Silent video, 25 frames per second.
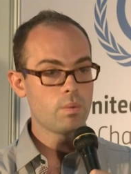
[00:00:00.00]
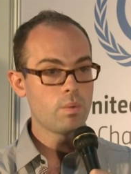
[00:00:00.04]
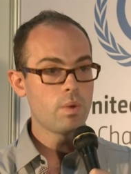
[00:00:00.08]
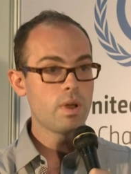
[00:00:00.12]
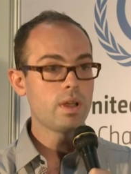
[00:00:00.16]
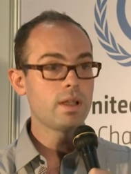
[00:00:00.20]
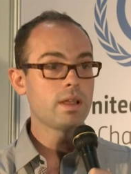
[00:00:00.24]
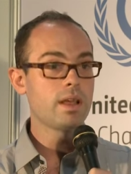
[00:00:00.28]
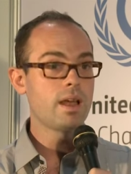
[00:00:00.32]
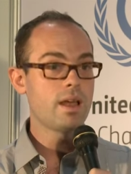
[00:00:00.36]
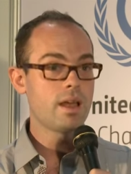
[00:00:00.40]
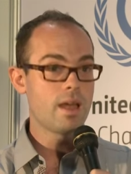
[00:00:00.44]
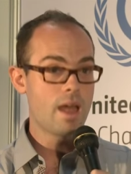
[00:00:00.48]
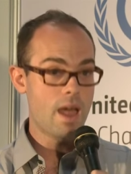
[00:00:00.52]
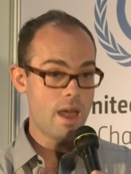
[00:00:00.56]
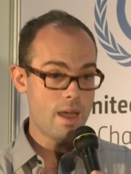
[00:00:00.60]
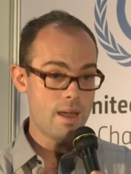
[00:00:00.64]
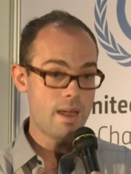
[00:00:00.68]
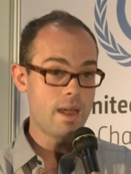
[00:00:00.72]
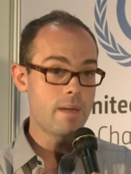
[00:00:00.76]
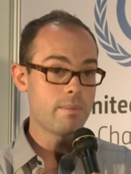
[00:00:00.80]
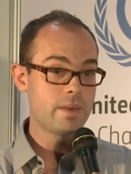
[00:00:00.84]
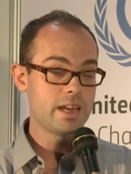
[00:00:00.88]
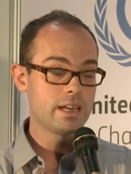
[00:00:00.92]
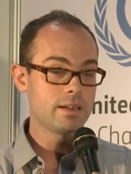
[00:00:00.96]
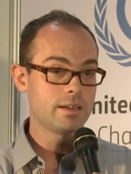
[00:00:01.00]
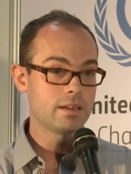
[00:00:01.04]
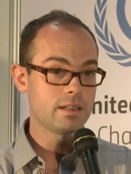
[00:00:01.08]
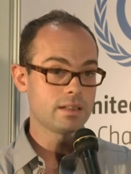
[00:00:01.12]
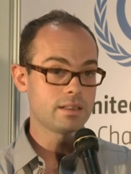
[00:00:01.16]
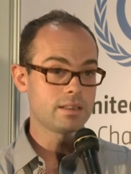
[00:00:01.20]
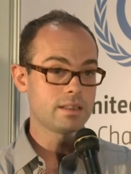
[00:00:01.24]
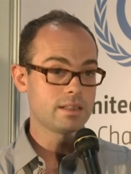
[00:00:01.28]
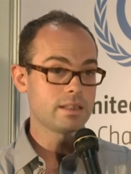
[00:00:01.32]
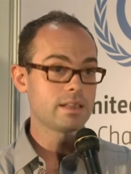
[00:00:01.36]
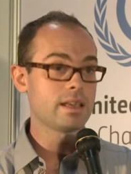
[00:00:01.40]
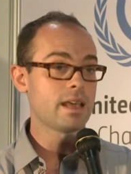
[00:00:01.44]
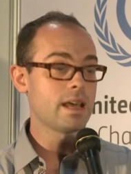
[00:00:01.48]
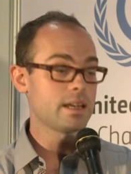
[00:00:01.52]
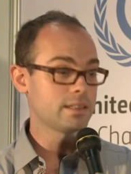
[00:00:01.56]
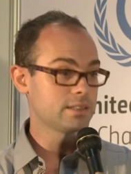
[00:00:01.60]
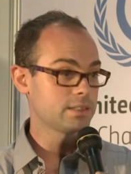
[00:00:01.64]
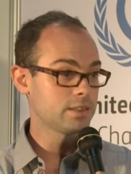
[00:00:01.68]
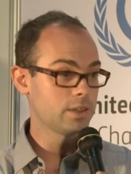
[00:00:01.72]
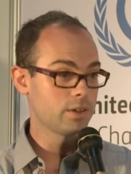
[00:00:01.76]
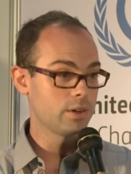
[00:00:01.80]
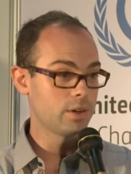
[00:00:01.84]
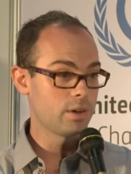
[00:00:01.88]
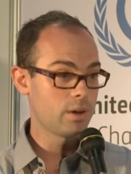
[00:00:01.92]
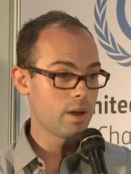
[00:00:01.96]
Well, I mean, yes,
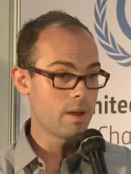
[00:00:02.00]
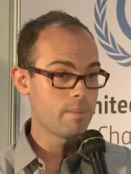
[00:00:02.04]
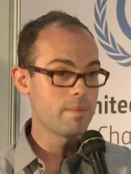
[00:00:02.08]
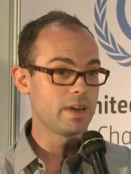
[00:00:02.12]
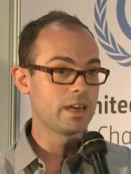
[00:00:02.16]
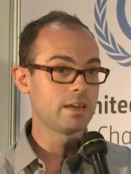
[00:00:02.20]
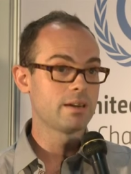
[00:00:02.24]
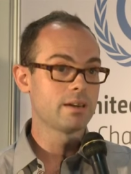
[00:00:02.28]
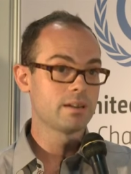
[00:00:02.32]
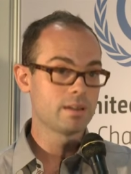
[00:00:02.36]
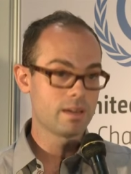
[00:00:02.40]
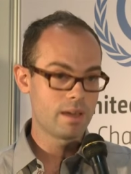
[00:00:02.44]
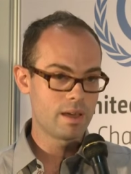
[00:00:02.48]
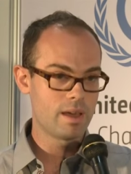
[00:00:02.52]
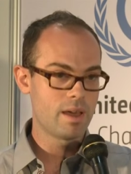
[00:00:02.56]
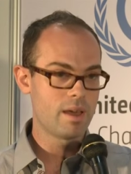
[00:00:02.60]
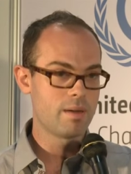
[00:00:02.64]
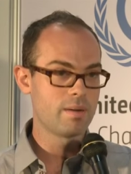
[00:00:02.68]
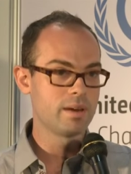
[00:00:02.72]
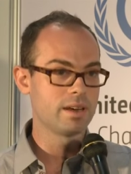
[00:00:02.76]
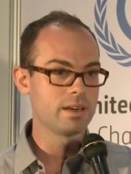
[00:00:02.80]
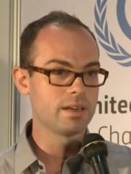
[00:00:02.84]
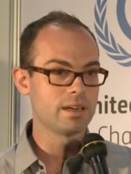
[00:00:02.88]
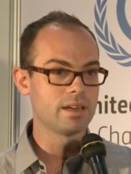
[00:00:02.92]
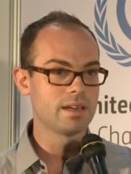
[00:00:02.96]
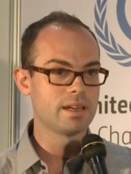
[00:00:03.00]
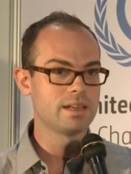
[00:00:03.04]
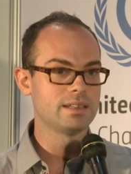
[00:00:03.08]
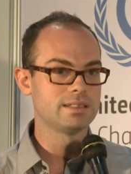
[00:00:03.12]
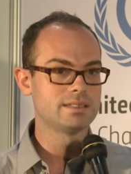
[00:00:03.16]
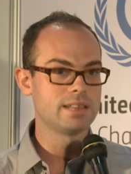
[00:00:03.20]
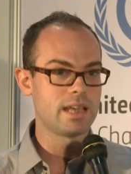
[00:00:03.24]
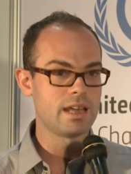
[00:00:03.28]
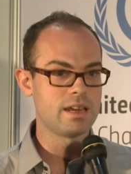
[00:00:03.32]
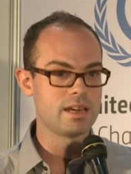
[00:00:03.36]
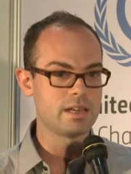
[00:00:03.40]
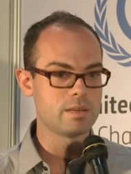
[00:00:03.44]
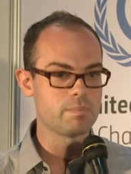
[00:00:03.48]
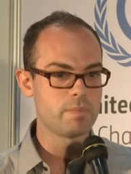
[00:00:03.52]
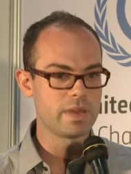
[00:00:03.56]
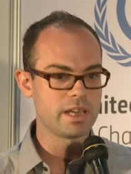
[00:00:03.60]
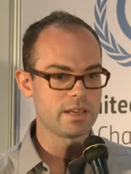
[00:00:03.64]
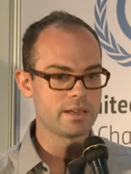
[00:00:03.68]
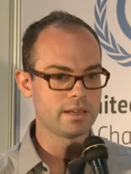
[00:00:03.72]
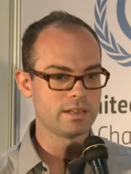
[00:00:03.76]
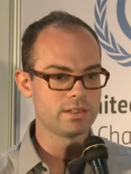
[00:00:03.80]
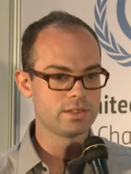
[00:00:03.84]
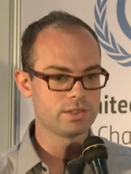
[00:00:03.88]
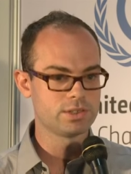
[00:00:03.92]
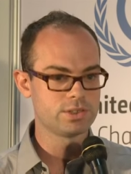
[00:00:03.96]
sir. I mean, as any
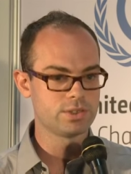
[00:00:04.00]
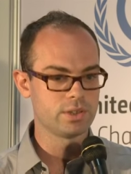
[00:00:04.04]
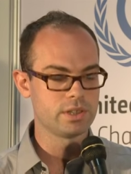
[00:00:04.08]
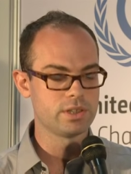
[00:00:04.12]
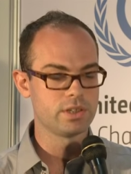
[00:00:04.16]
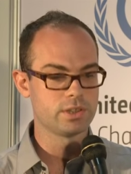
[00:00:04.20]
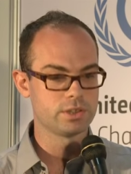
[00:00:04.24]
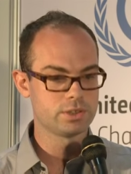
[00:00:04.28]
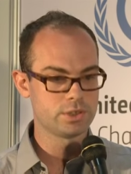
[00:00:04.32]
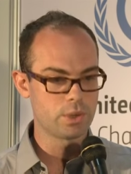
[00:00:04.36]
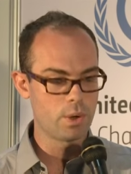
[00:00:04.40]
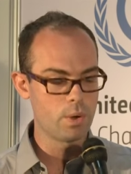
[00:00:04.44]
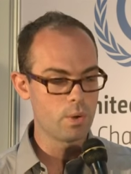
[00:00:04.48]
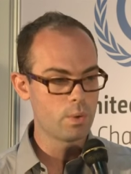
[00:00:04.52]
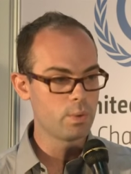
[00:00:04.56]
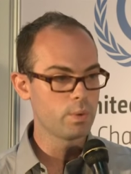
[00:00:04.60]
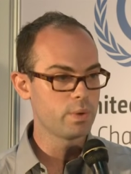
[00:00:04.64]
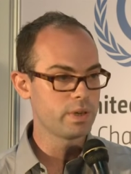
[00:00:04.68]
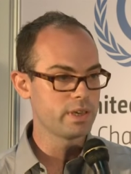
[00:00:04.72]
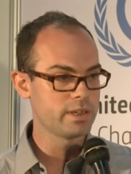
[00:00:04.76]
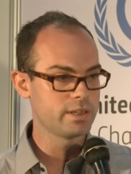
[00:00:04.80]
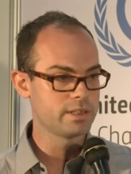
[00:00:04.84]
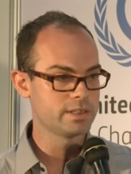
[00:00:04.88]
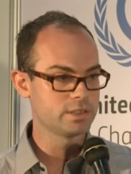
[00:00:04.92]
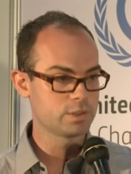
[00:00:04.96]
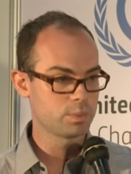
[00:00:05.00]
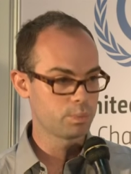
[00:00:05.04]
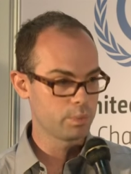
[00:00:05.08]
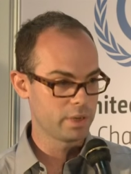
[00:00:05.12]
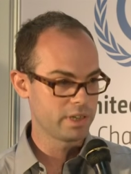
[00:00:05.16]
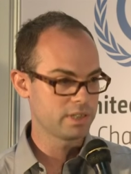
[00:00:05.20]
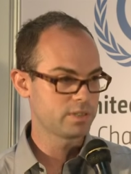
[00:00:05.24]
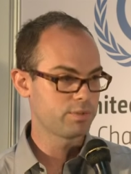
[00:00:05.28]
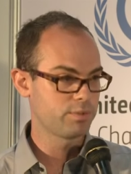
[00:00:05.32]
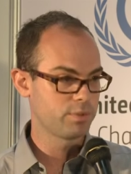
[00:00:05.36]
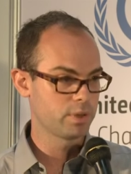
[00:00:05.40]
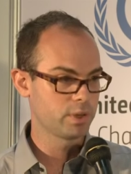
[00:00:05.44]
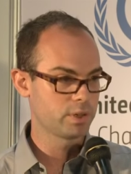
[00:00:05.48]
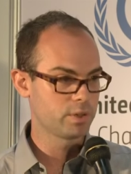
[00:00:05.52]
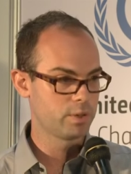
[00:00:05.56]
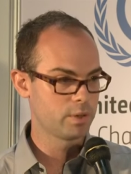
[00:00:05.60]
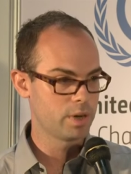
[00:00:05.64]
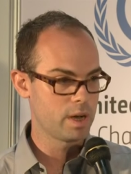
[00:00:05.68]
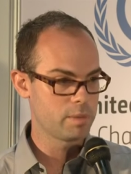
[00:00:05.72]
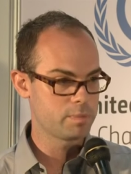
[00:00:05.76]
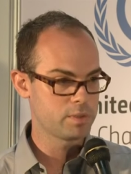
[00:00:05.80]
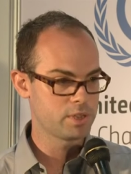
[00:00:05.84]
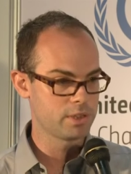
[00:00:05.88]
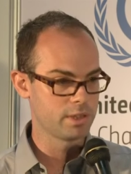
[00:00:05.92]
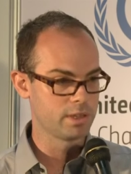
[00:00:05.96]
big industry, there's always risk for
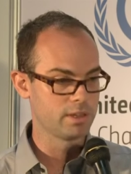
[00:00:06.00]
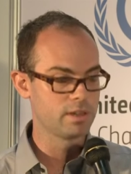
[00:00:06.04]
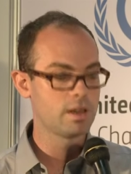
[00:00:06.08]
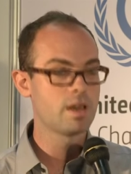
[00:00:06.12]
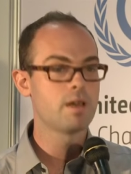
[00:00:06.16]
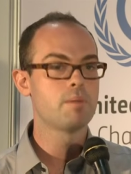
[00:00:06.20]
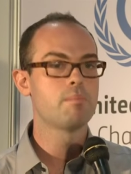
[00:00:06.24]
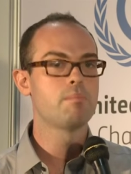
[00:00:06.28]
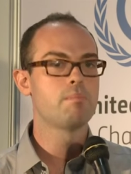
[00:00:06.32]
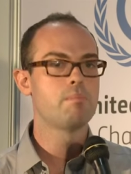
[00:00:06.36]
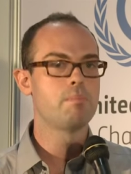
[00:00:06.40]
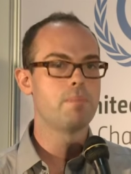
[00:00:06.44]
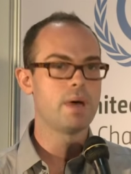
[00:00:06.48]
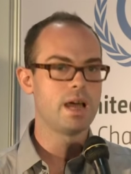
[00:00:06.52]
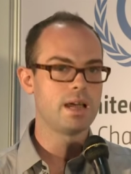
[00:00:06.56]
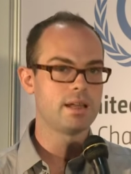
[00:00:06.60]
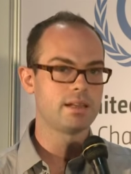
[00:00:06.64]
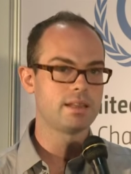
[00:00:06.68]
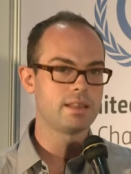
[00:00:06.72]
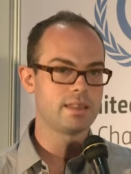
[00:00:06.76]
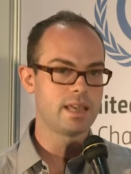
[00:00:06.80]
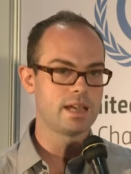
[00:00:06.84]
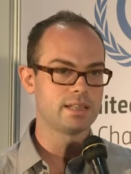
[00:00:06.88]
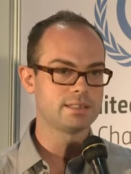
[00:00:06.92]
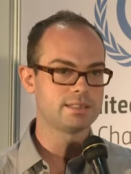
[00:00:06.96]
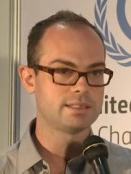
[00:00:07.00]
corruption. But that